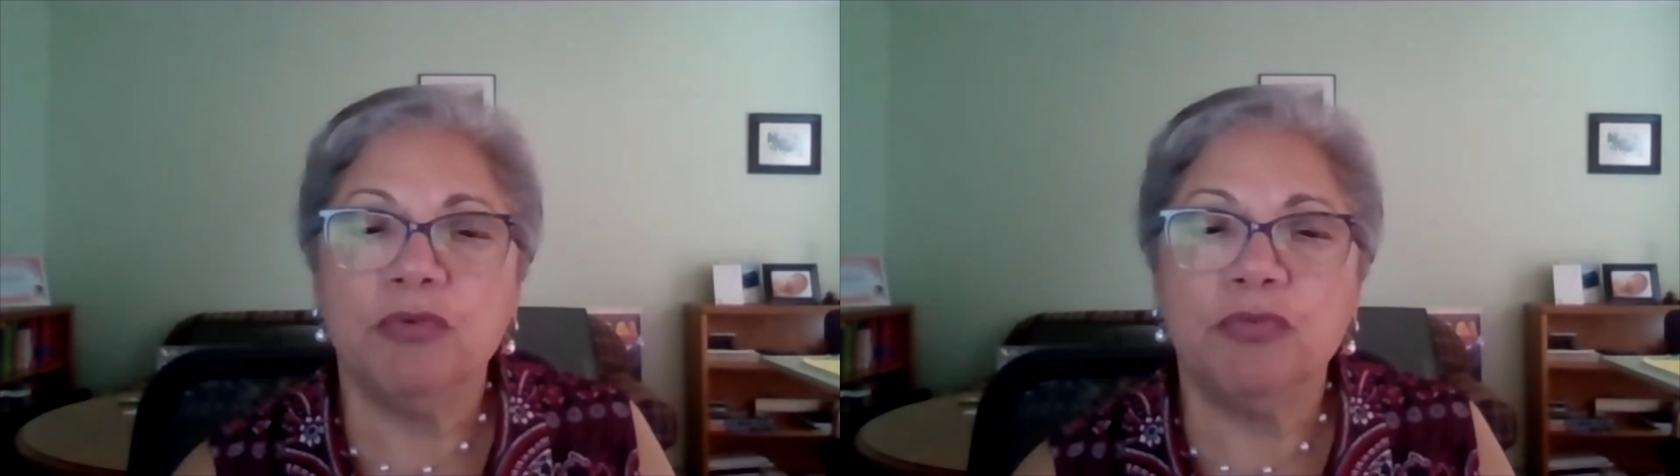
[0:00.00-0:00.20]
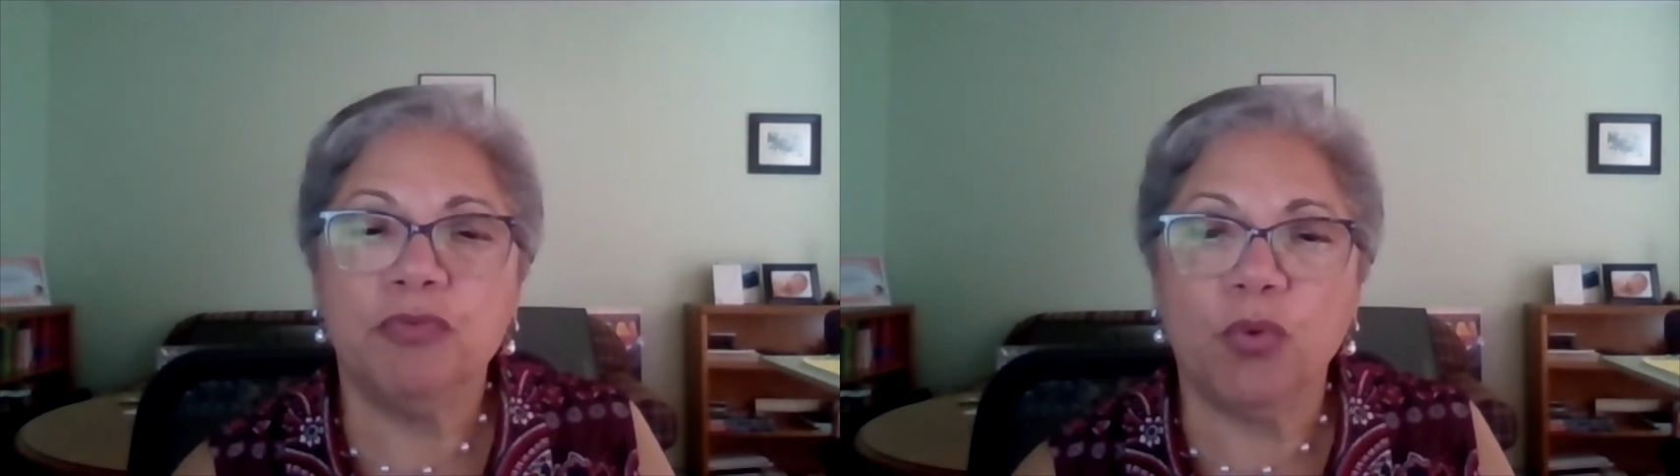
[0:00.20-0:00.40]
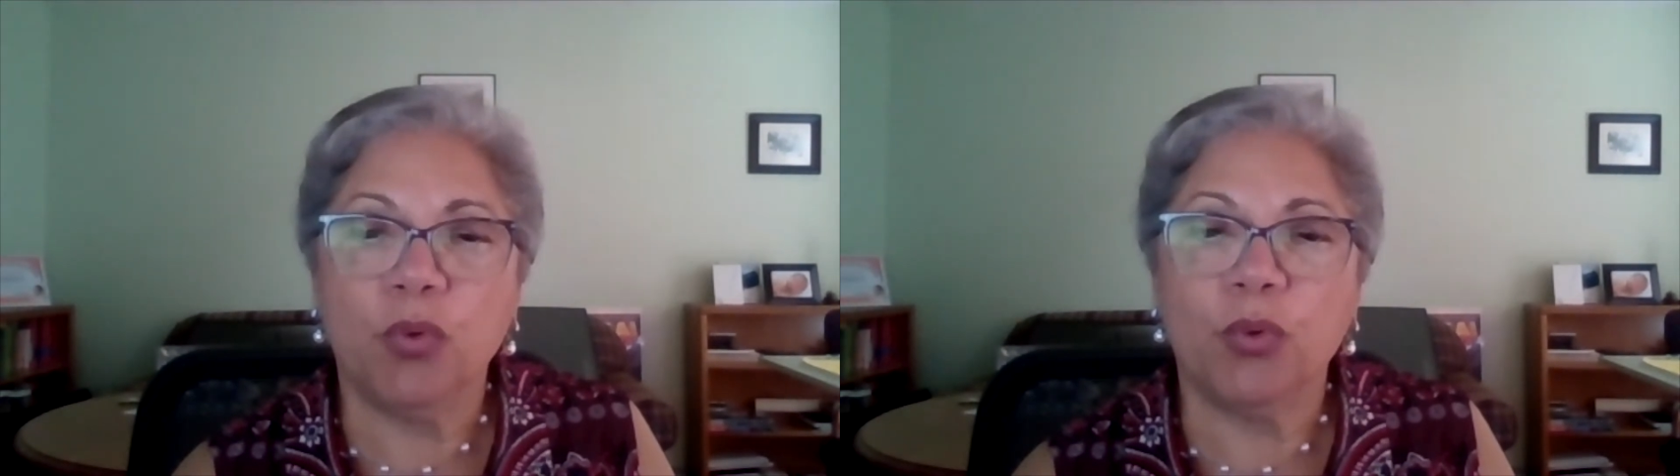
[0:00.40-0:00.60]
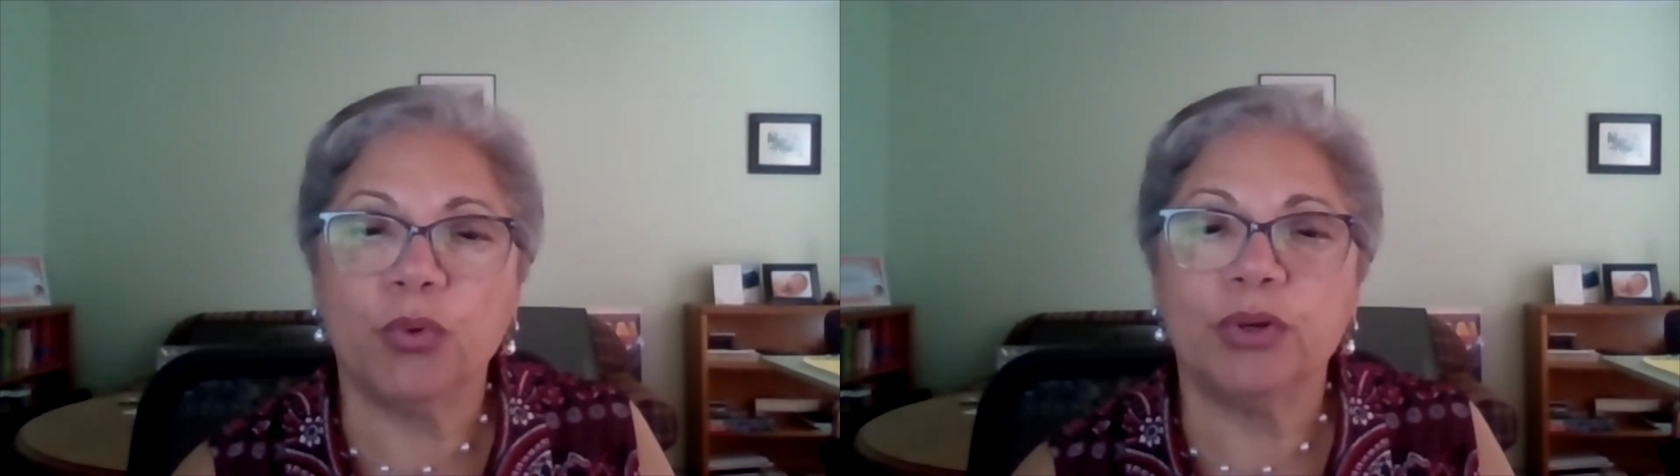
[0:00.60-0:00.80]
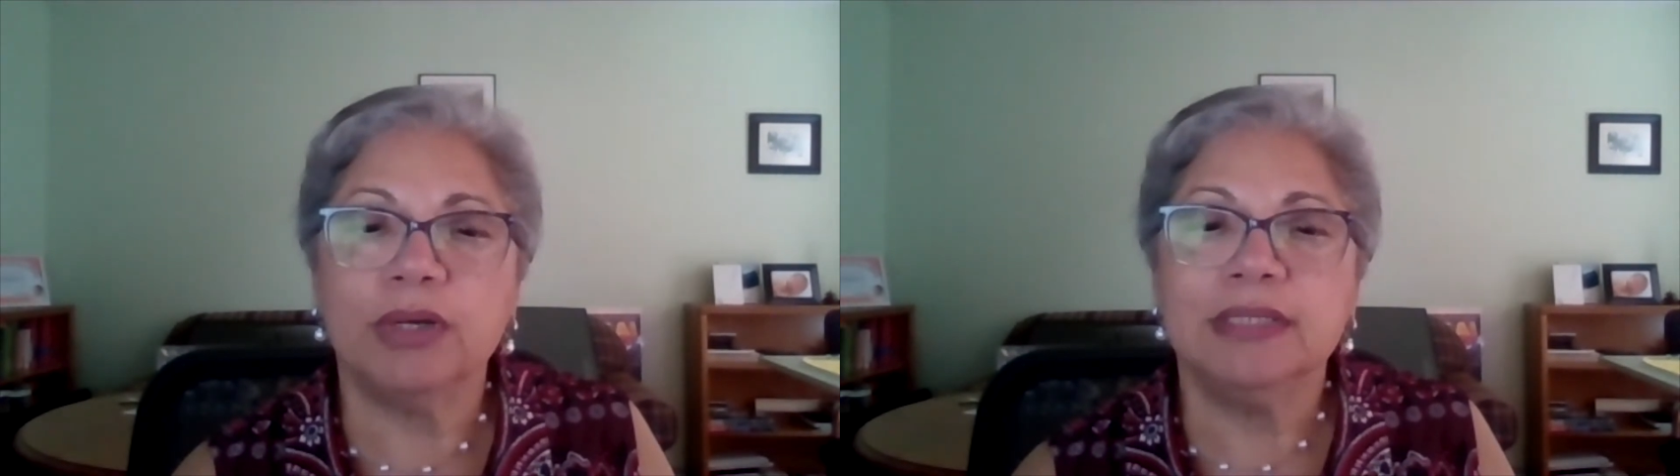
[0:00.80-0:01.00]

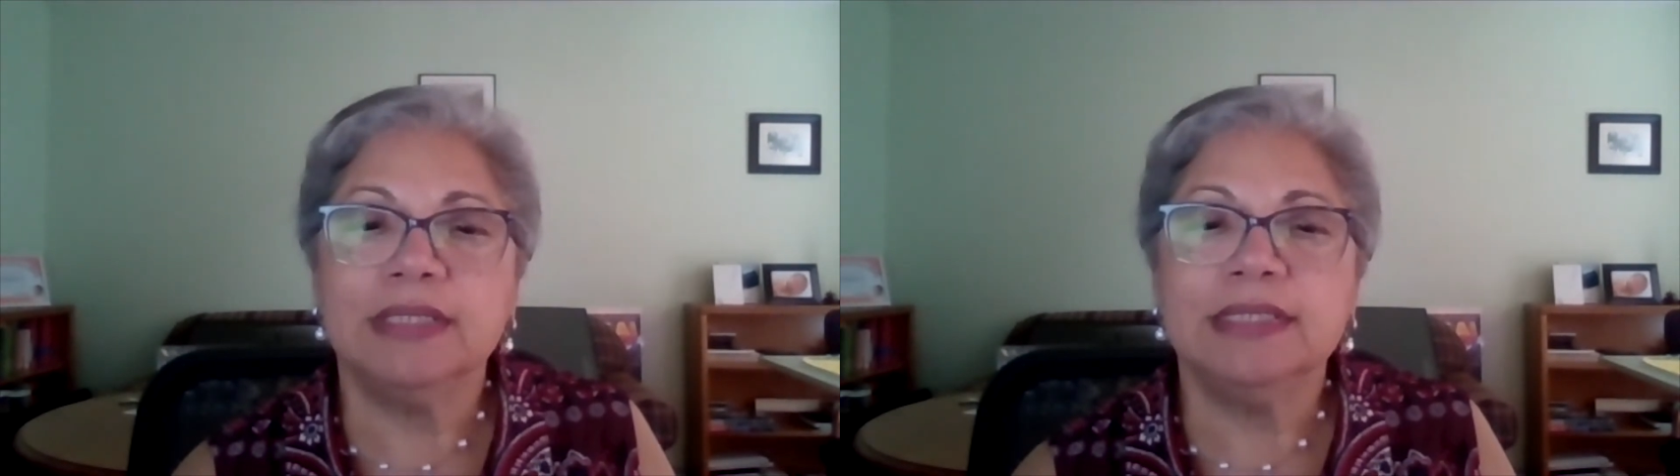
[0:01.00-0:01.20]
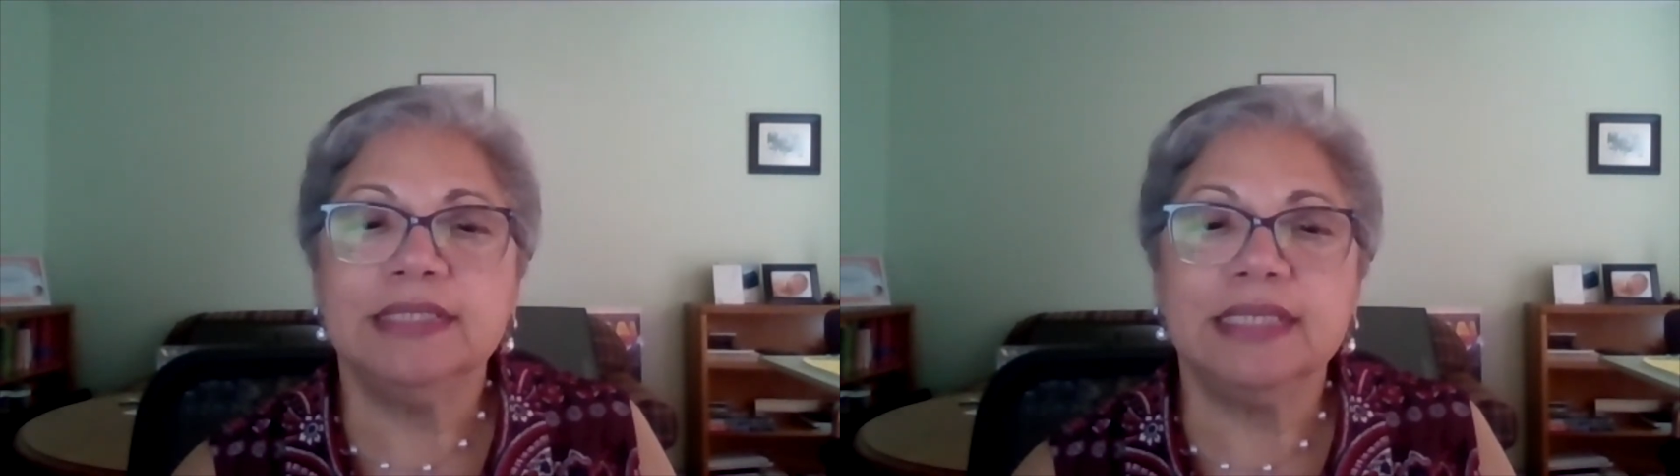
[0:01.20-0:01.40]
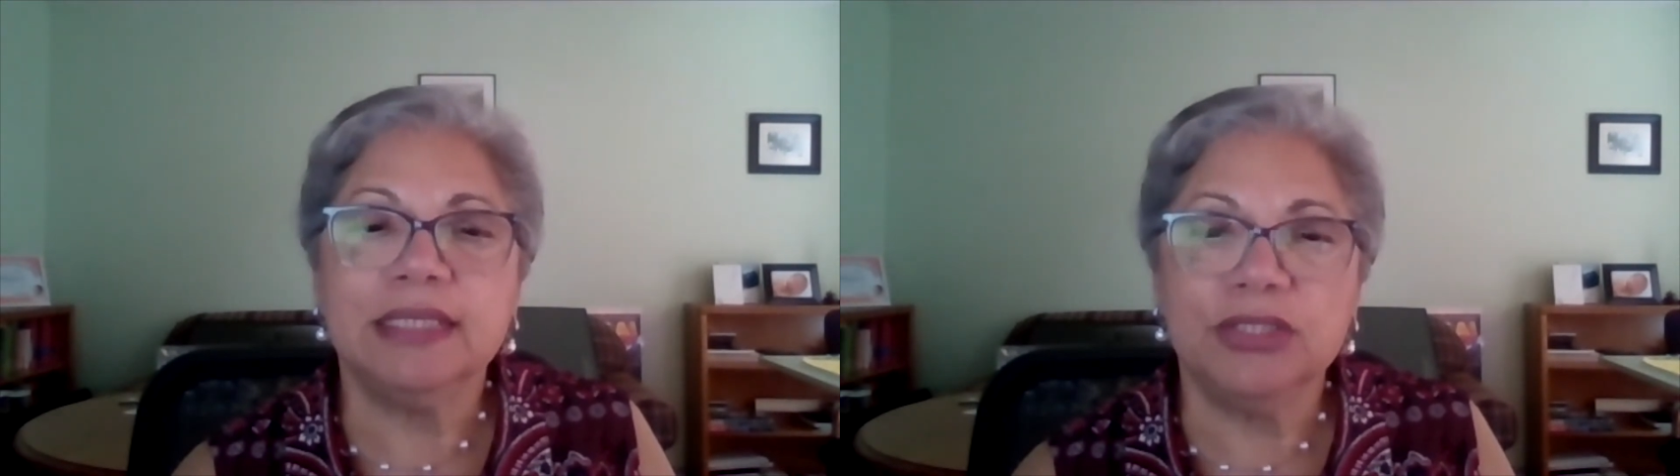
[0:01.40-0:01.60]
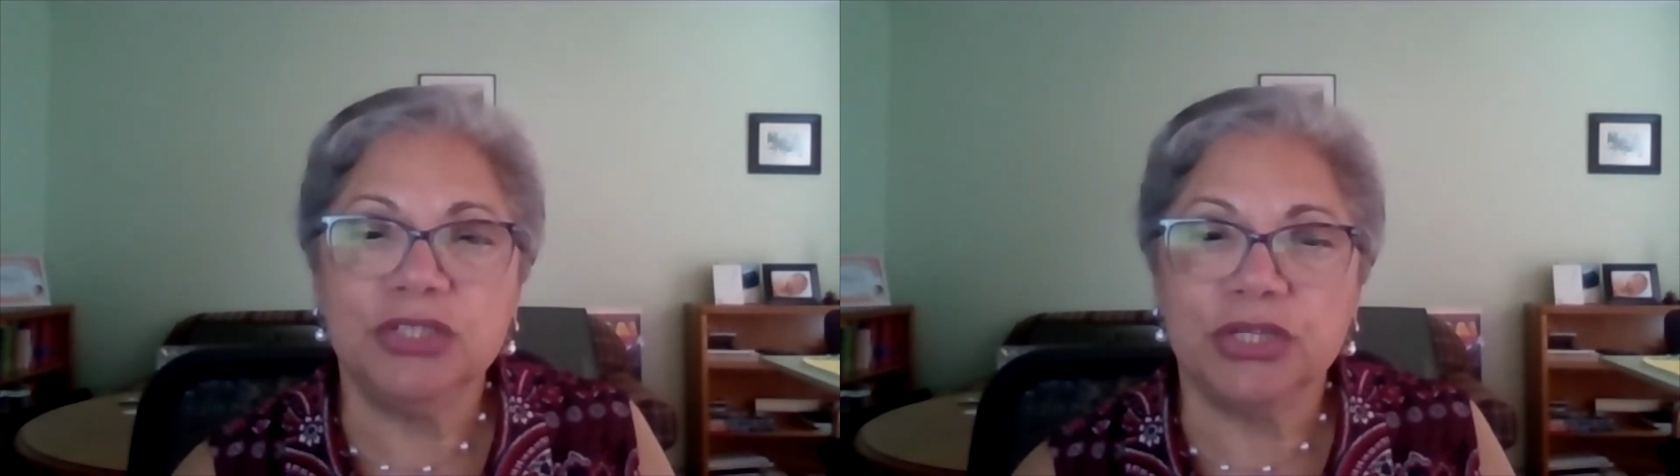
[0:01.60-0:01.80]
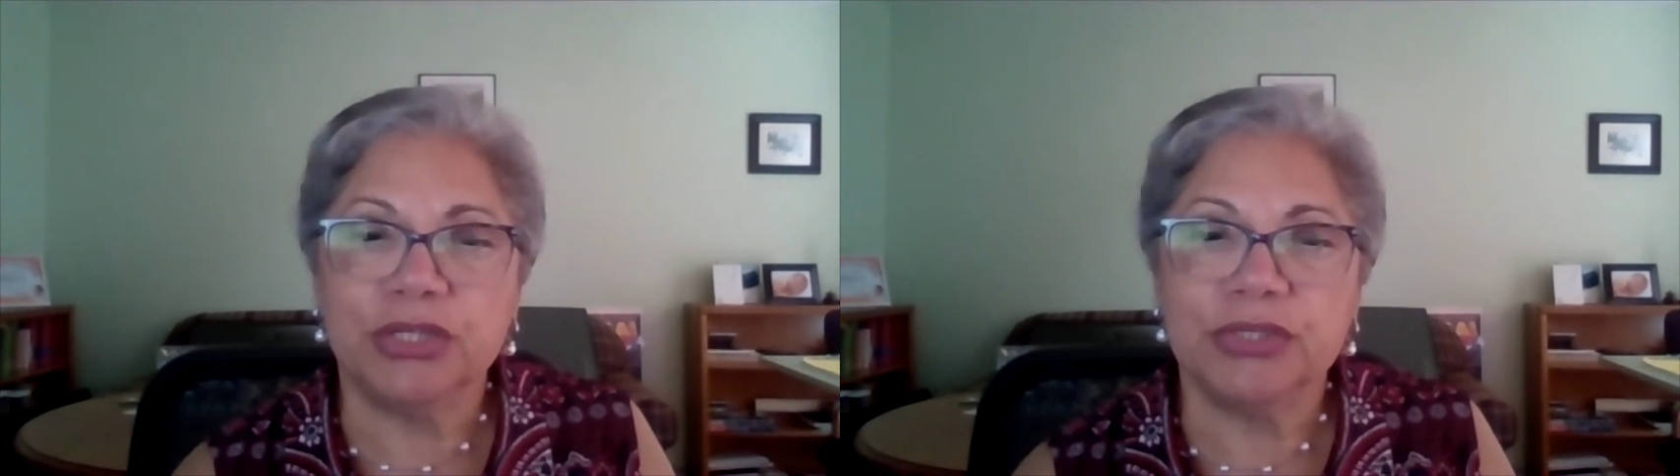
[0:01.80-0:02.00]
for six
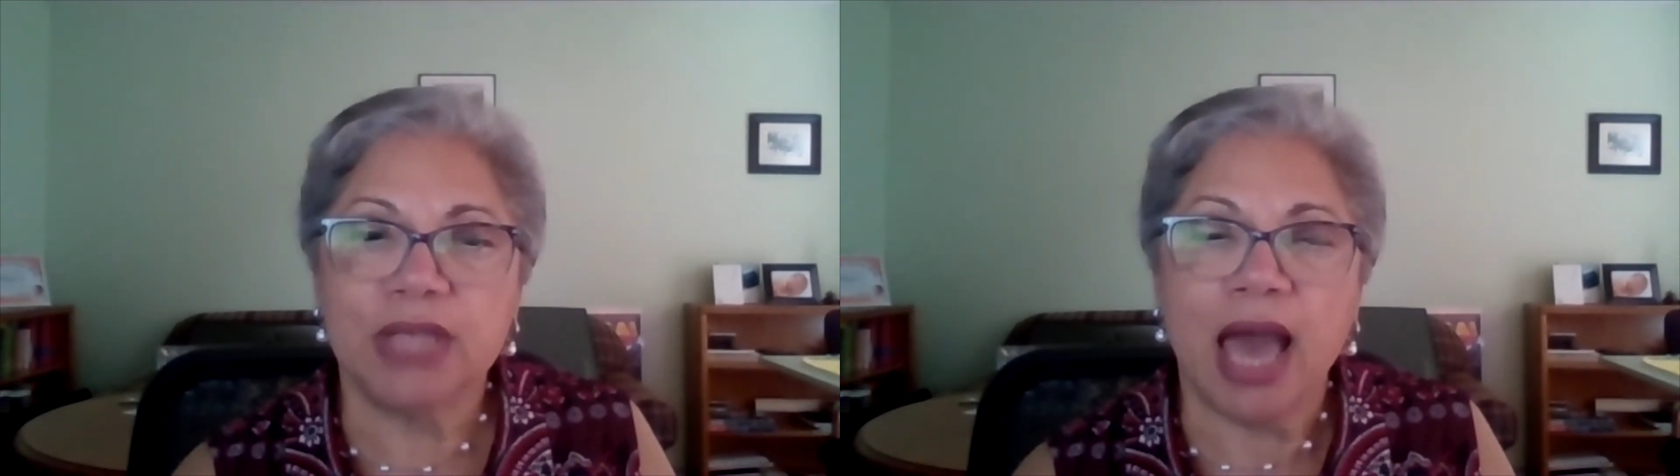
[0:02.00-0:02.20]
years